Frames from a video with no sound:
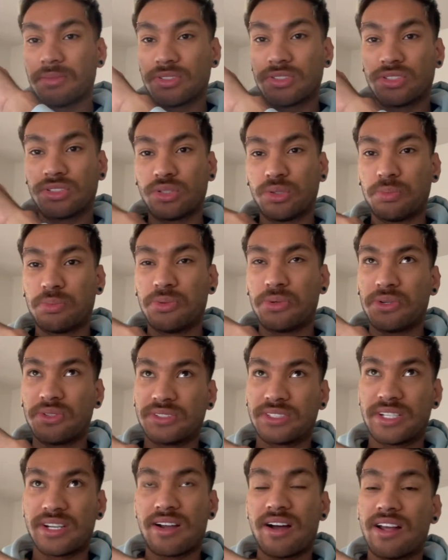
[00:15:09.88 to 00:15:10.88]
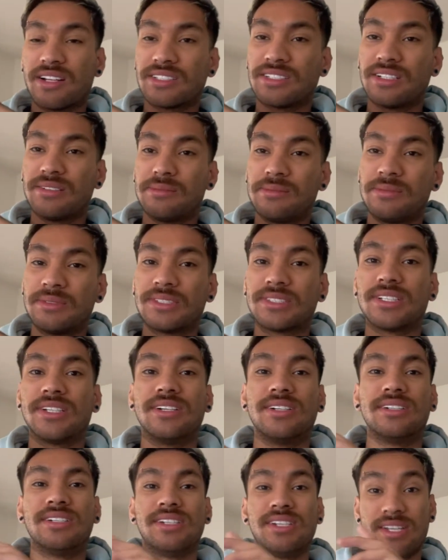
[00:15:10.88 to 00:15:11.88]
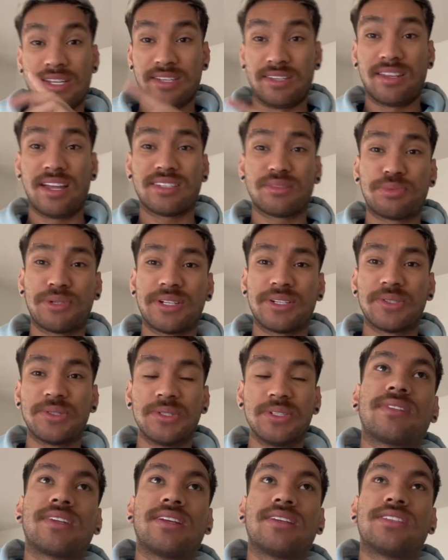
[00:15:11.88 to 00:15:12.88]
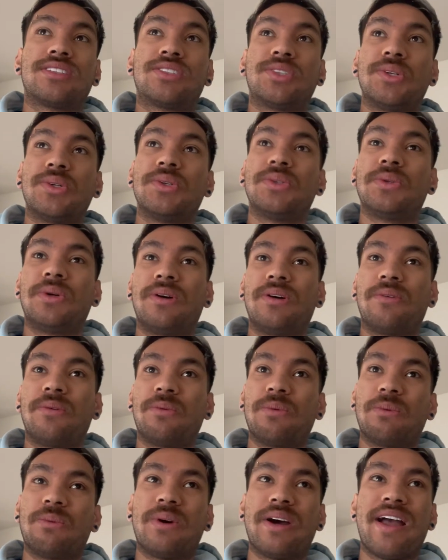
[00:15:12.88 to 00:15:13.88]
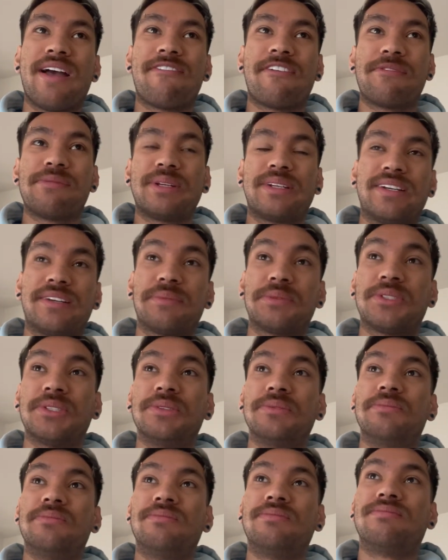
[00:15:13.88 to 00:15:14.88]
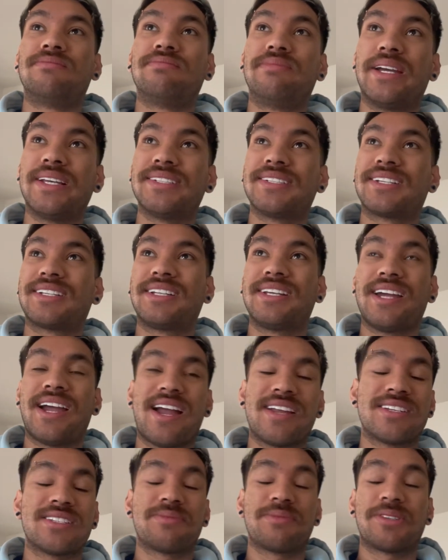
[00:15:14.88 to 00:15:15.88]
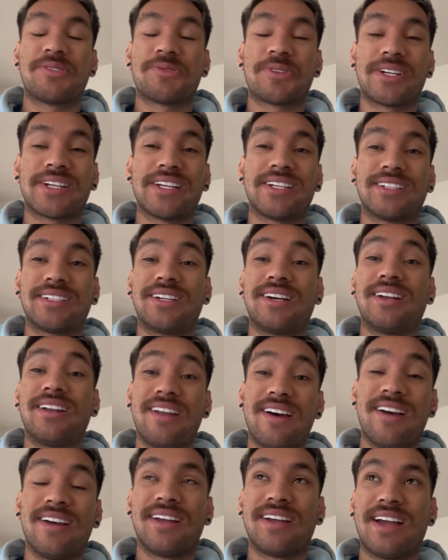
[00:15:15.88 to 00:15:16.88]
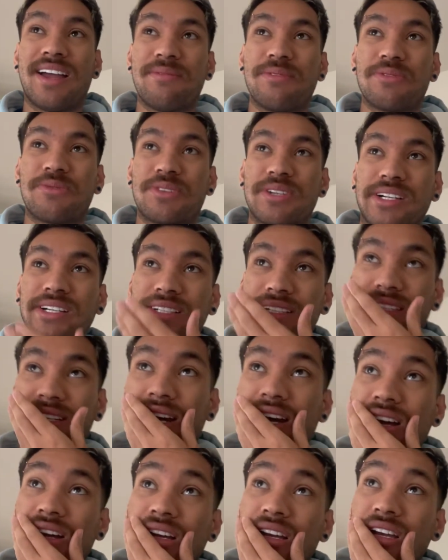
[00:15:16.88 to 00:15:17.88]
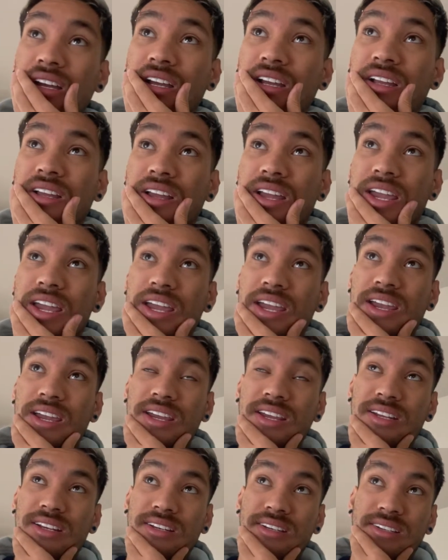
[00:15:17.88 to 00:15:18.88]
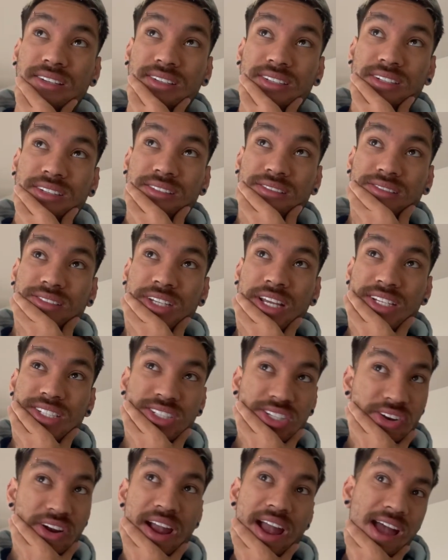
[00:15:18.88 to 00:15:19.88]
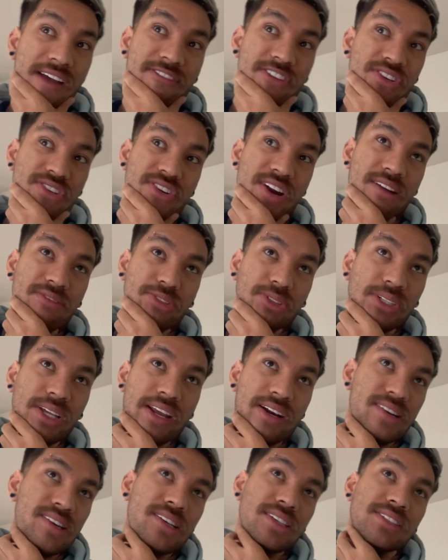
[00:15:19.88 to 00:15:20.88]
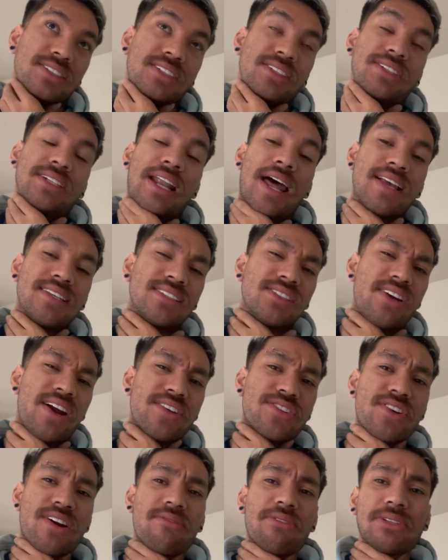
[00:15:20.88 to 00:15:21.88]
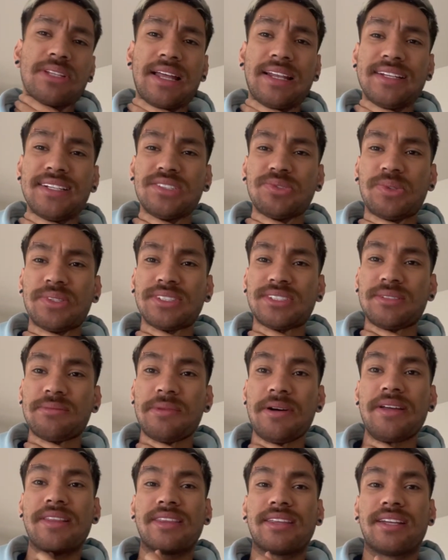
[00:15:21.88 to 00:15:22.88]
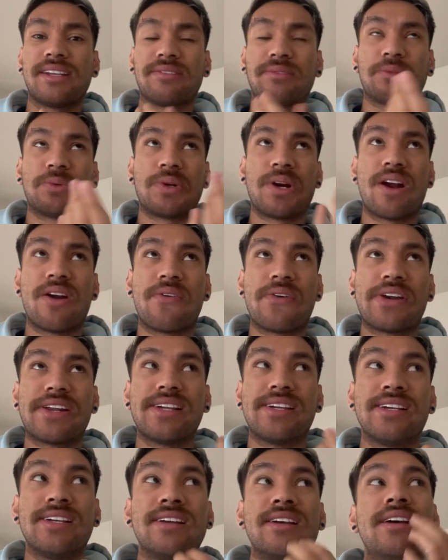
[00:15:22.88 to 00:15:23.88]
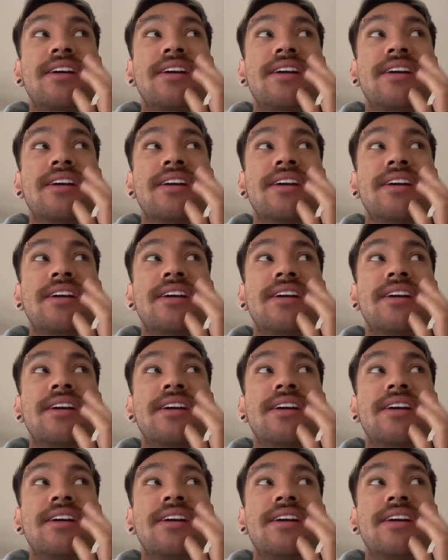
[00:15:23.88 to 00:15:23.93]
two pools and a hot tub. So that's pretty cool. Two, what have I been up to? Basically, I just been working a lot. I've been working a lot and this year I haven't traveled at all. So last year I traveled at least once a month and we're already